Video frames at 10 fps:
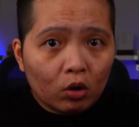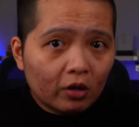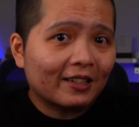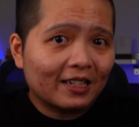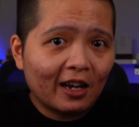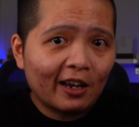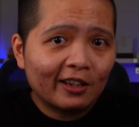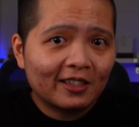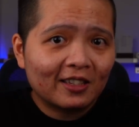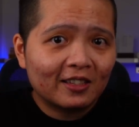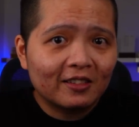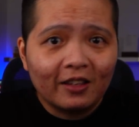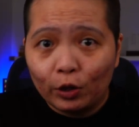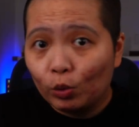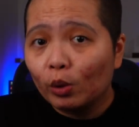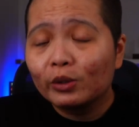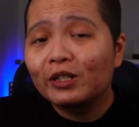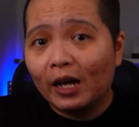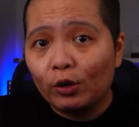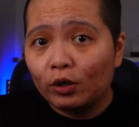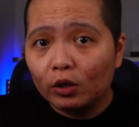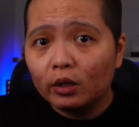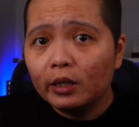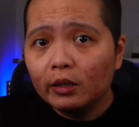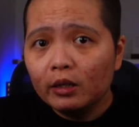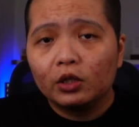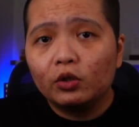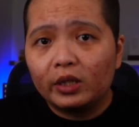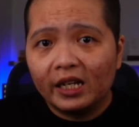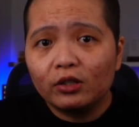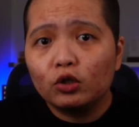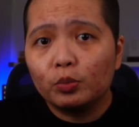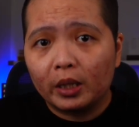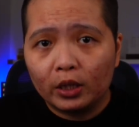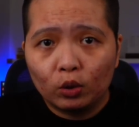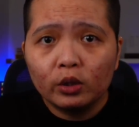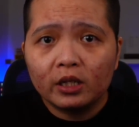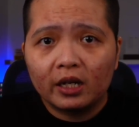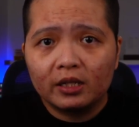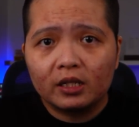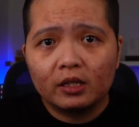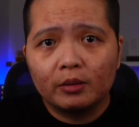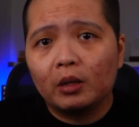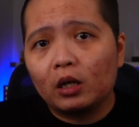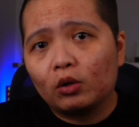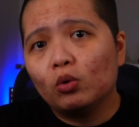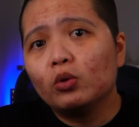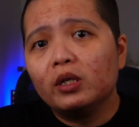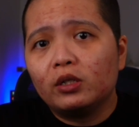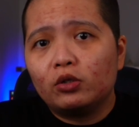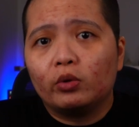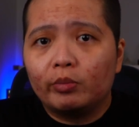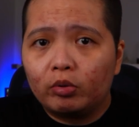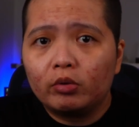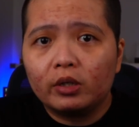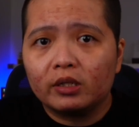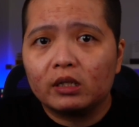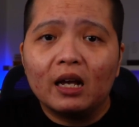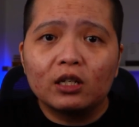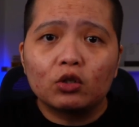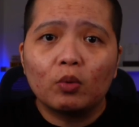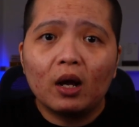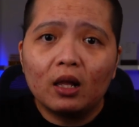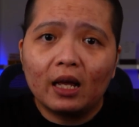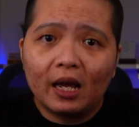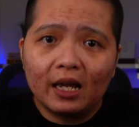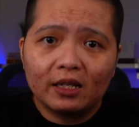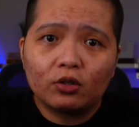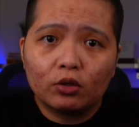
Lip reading: all the tasks that you wrote down earlier? You get to prioritize them according to importance as well as